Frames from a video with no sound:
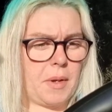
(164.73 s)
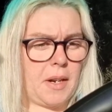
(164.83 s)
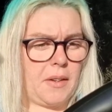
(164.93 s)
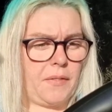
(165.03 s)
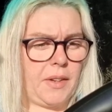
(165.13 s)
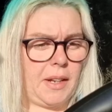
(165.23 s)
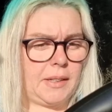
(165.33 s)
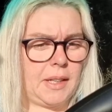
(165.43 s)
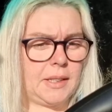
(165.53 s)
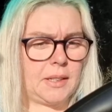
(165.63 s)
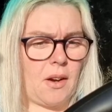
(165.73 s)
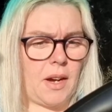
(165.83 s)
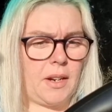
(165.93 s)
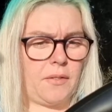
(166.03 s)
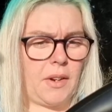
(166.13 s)
I feel like there's
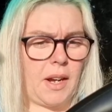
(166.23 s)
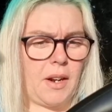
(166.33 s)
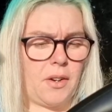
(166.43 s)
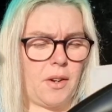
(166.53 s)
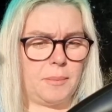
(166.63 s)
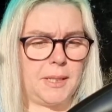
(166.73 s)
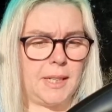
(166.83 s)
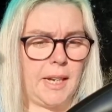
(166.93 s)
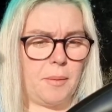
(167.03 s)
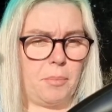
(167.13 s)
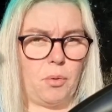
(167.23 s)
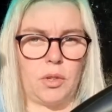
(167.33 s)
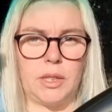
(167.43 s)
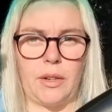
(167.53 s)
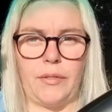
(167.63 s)
kind of like, I don't know, I'm seeing a
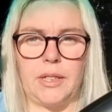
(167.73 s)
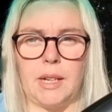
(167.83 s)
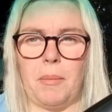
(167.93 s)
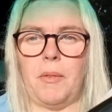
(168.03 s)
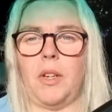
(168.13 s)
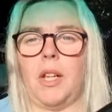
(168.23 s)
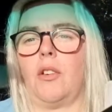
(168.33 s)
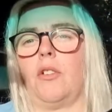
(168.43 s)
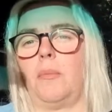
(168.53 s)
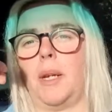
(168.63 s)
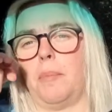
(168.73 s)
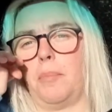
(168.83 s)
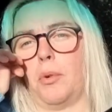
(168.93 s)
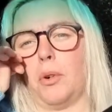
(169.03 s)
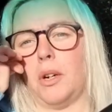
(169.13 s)
book. So for some of you, there could be a
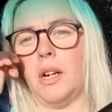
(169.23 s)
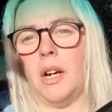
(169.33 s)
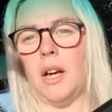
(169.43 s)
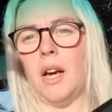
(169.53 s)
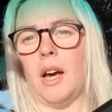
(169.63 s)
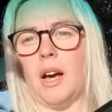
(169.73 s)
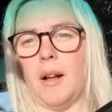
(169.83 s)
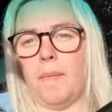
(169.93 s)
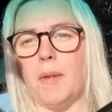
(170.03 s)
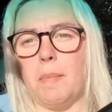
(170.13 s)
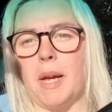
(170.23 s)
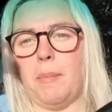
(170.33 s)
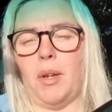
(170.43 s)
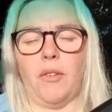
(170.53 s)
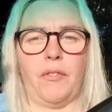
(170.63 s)
book that
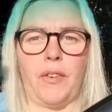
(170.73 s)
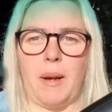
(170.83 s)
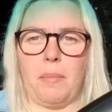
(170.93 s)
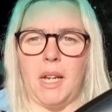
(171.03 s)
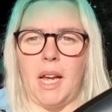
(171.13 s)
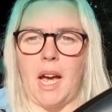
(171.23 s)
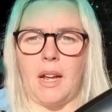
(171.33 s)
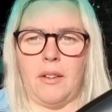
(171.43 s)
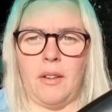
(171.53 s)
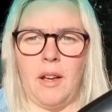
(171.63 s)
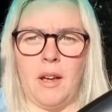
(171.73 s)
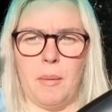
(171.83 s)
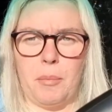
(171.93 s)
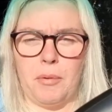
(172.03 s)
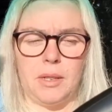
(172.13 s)
maybe your family had
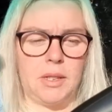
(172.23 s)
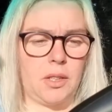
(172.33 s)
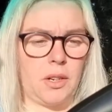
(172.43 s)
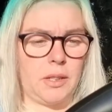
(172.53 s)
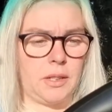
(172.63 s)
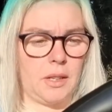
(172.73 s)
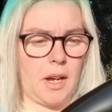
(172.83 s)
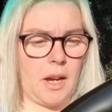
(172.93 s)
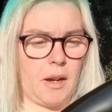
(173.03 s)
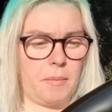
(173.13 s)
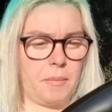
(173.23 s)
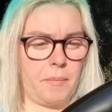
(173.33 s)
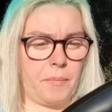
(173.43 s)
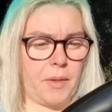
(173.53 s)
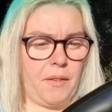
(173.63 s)
put certain
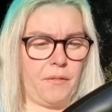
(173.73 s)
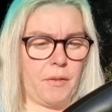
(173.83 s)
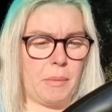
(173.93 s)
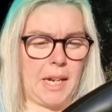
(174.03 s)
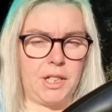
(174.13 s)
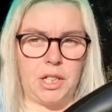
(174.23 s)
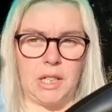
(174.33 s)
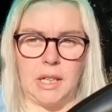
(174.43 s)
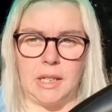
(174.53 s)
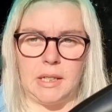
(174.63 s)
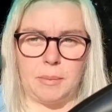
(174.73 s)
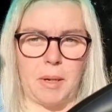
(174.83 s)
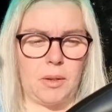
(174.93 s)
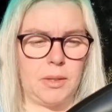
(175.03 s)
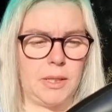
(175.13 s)
information in,
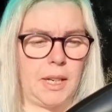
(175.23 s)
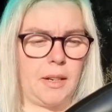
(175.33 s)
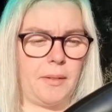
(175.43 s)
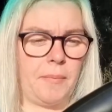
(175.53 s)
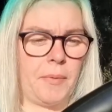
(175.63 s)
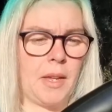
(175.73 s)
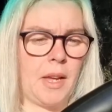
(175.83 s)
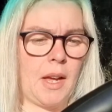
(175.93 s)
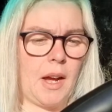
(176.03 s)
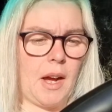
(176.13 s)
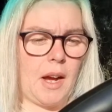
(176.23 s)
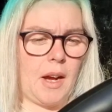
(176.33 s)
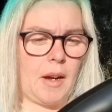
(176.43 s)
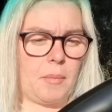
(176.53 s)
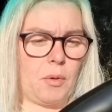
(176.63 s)
spells in,
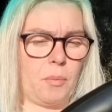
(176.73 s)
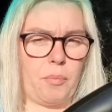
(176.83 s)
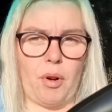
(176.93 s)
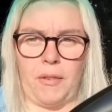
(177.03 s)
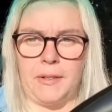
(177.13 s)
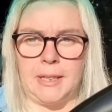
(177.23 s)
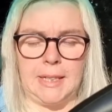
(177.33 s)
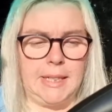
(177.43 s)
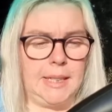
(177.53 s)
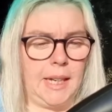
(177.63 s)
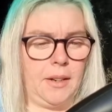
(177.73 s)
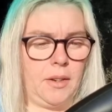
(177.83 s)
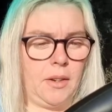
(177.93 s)
or prophecies in.